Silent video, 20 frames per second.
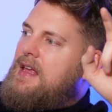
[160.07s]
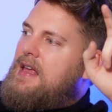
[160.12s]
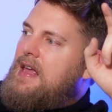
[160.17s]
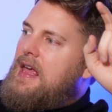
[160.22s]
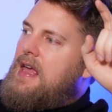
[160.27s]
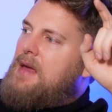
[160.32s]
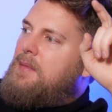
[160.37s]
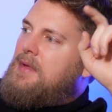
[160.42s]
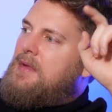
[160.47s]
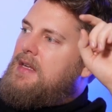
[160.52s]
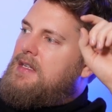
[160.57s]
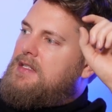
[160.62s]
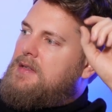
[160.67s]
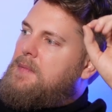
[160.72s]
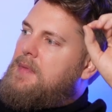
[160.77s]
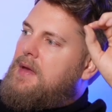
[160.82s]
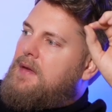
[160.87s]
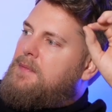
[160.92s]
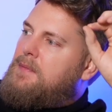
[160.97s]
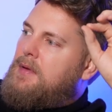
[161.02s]
Emily is a
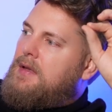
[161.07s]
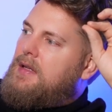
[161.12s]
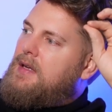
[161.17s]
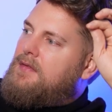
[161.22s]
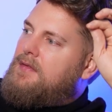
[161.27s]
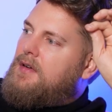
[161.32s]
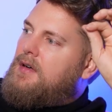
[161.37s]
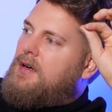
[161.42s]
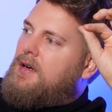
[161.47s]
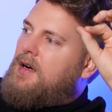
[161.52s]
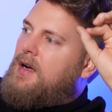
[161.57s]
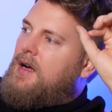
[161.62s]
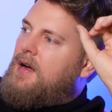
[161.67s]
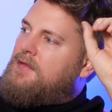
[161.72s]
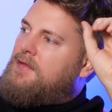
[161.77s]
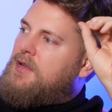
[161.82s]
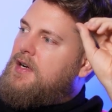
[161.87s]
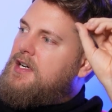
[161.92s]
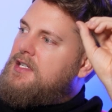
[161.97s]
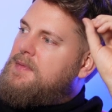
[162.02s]
big believer
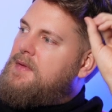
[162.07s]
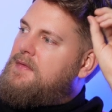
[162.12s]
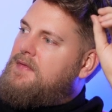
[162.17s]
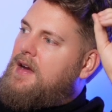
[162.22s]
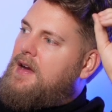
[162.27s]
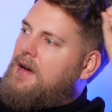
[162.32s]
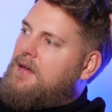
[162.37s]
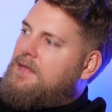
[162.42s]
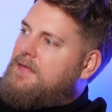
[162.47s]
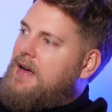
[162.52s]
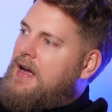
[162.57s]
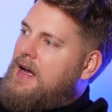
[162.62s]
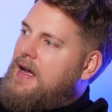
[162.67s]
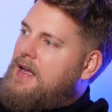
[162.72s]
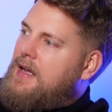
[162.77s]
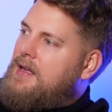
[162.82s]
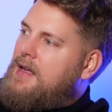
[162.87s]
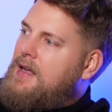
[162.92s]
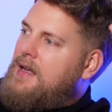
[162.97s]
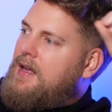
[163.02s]
of trust but
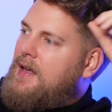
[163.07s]
verify.